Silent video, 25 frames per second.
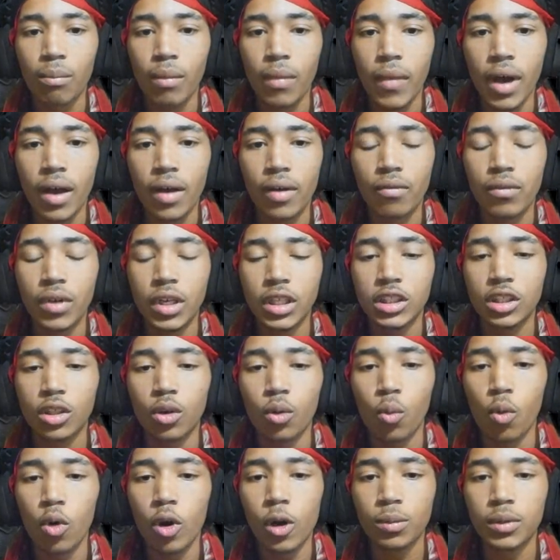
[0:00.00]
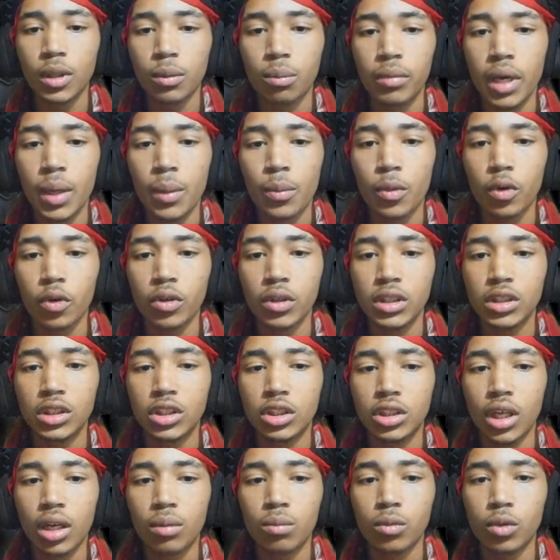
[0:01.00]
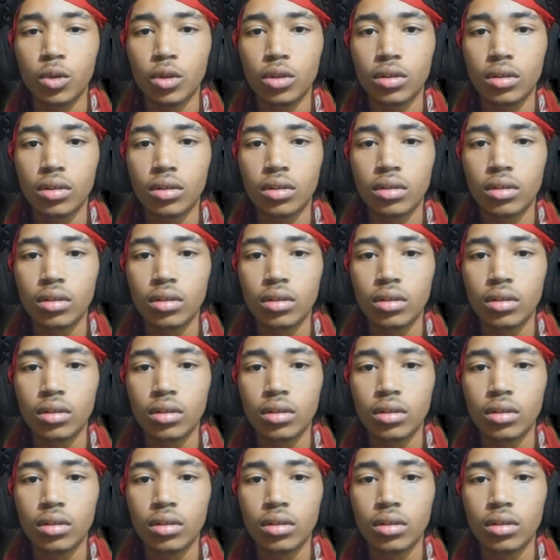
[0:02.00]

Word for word: My vision warped and memories jumbled.